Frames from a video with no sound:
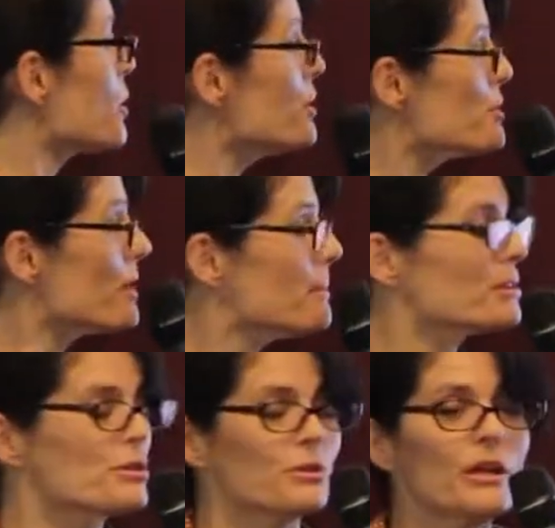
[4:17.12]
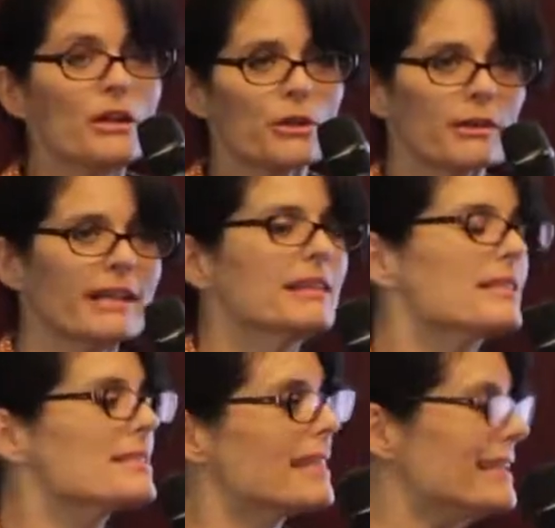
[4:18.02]
long as you're able to create
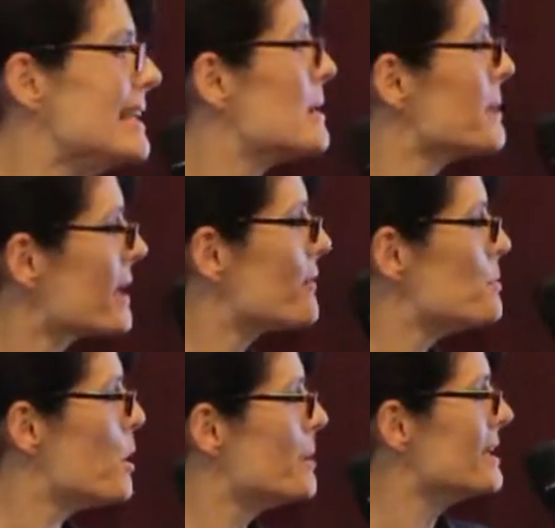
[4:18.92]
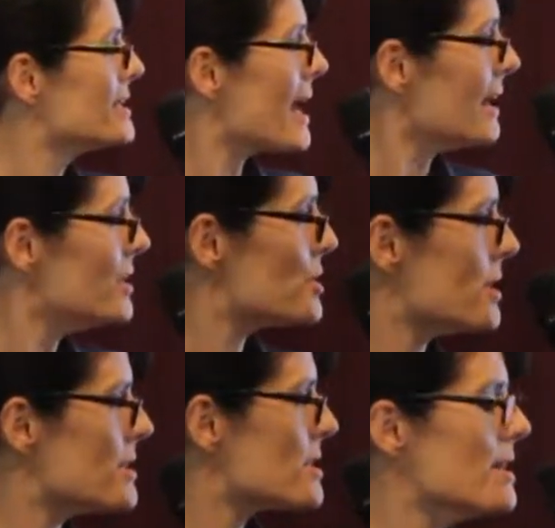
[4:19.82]
this dynamic of the moment
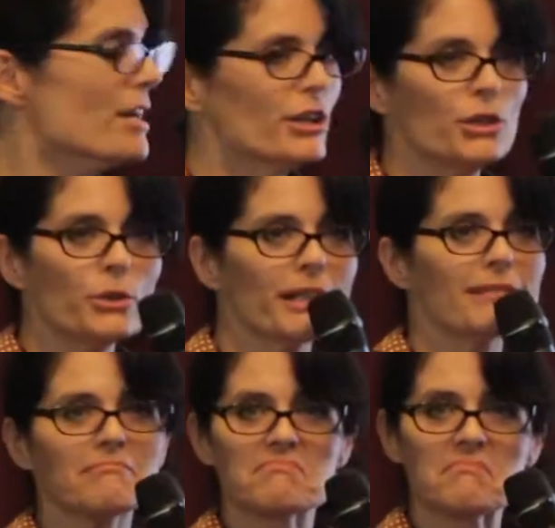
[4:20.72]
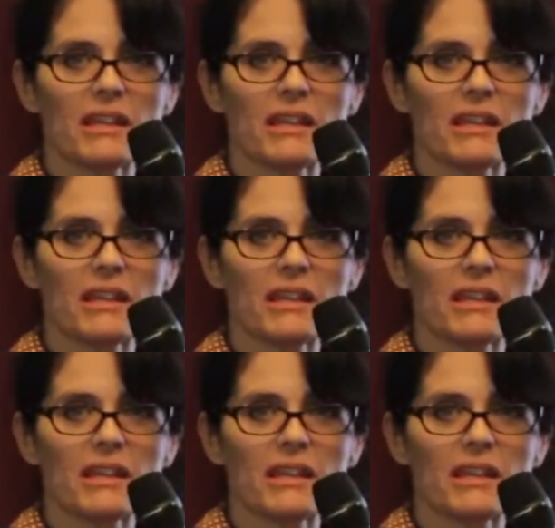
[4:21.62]
intelligence, you can,